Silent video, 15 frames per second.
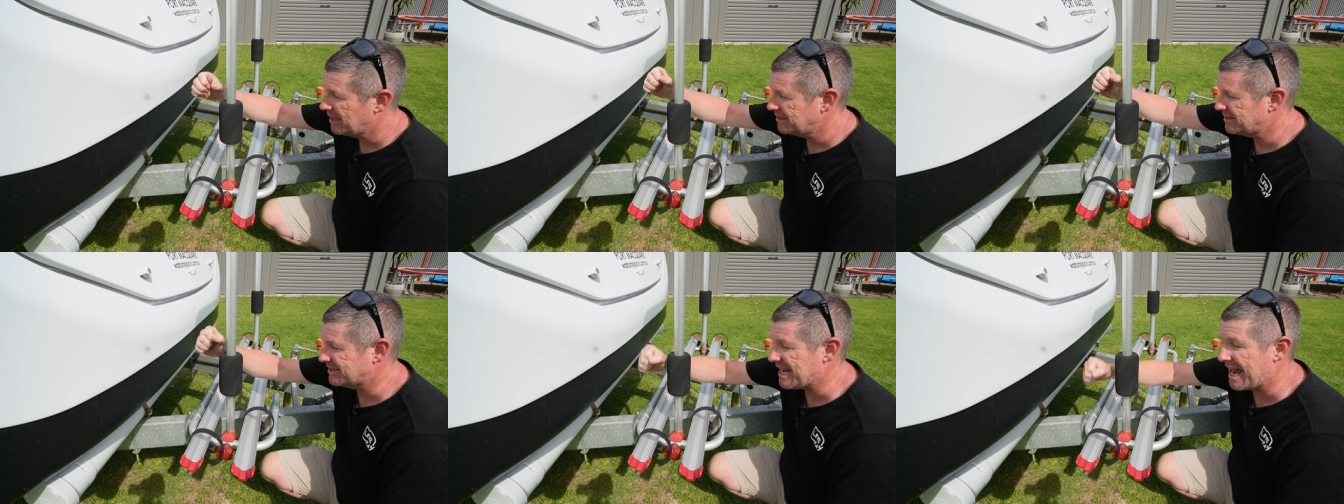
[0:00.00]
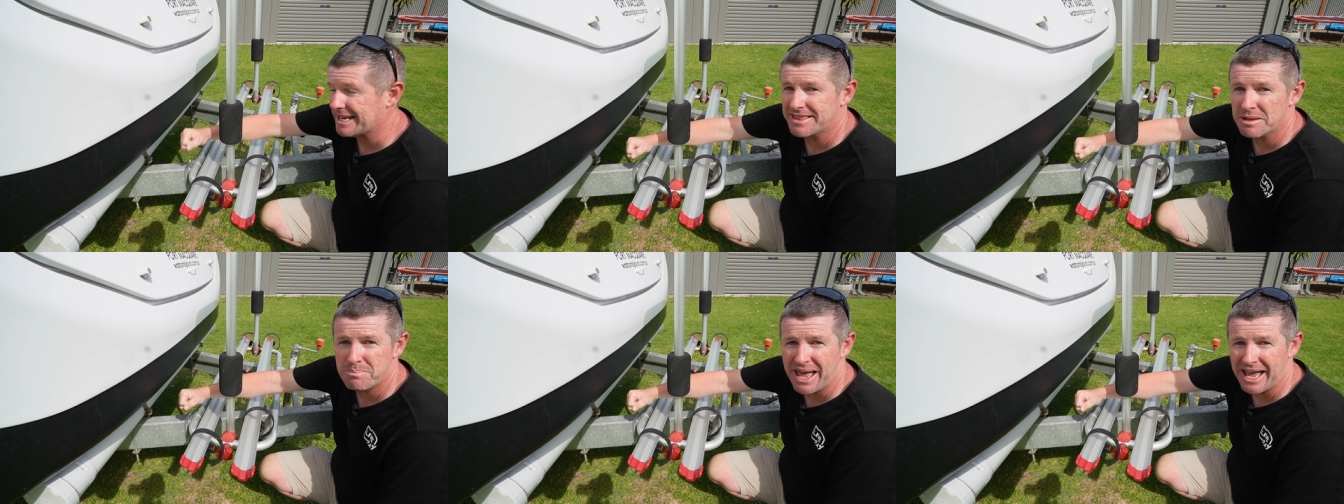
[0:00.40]
to
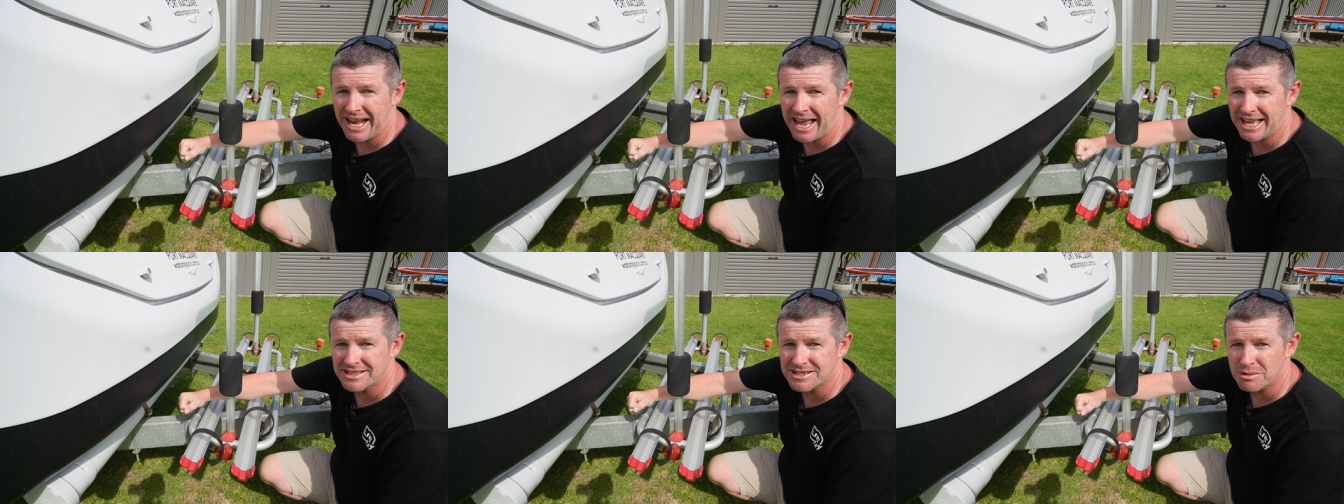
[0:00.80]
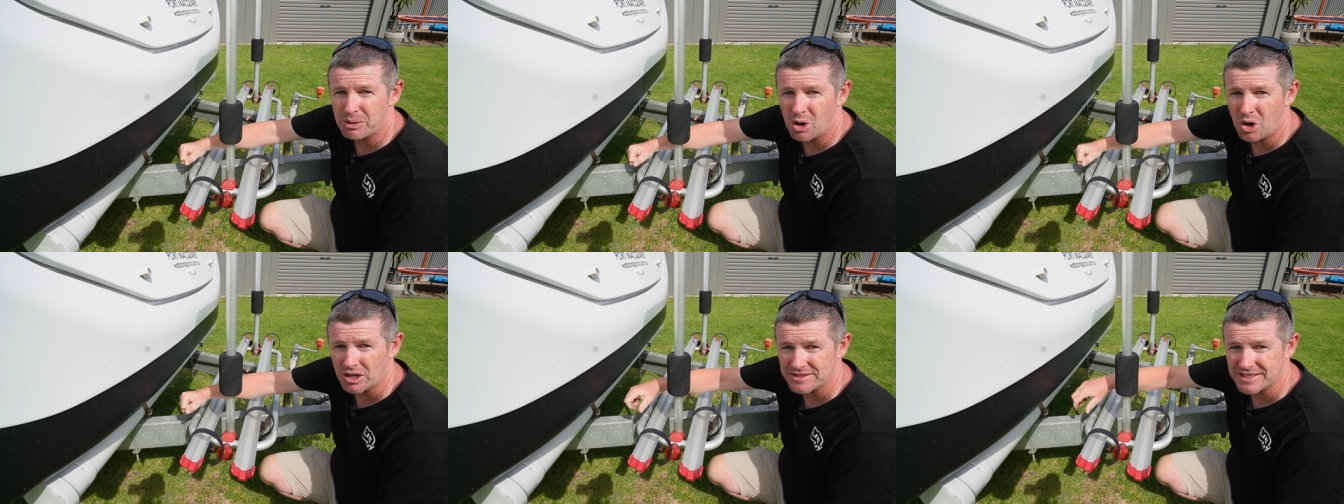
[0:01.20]
take the bed end
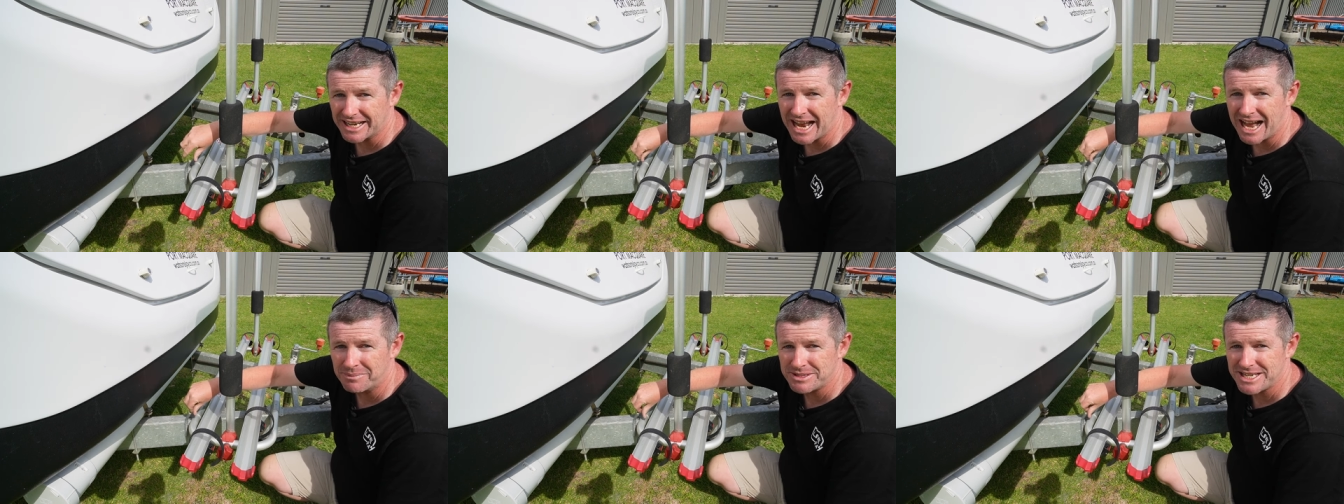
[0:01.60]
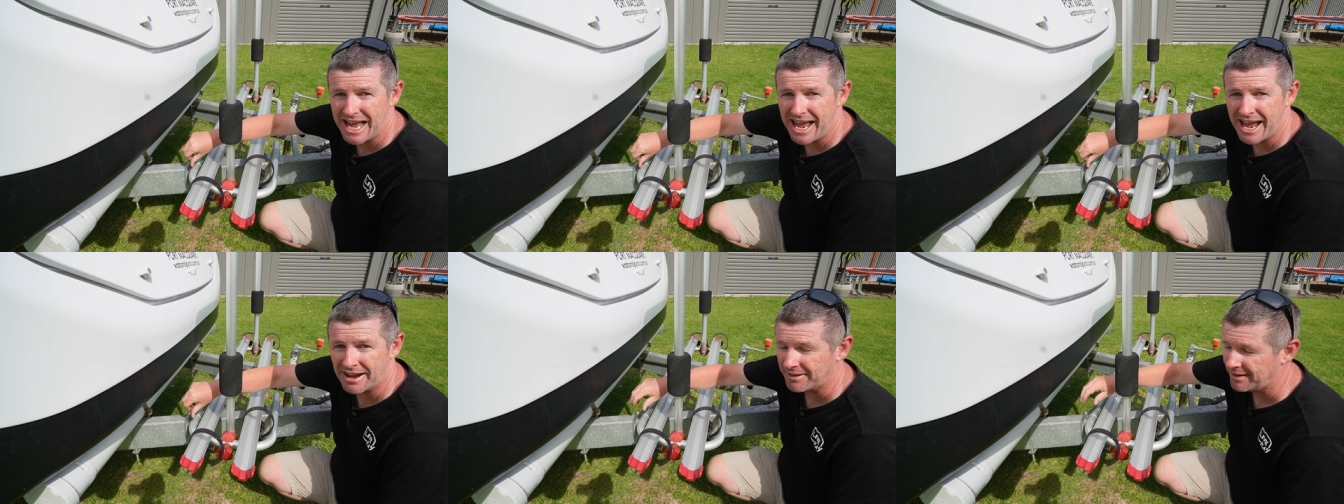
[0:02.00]
supports that come
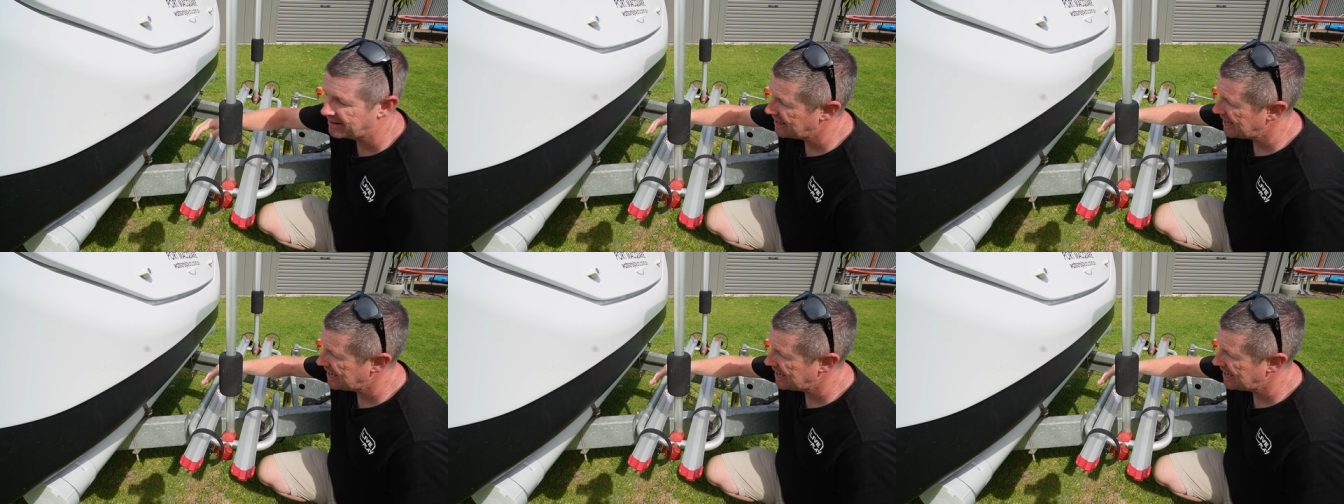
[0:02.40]
down.